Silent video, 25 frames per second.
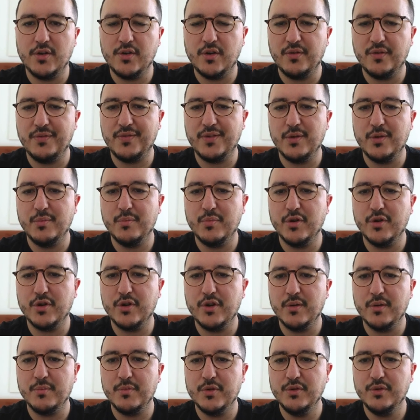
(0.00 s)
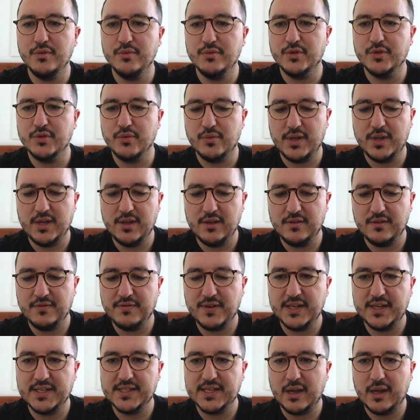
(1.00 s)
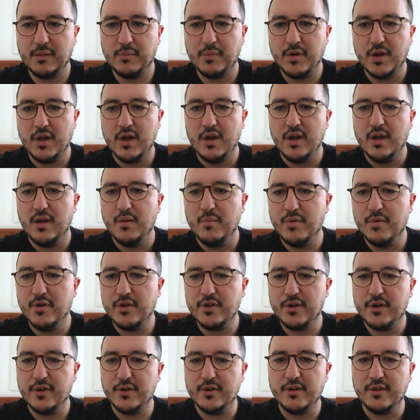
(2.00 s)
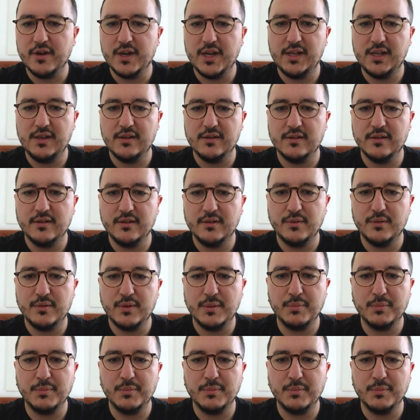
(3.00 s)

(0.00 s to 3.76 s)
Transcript: of a burger menu. So here, if I type burger here,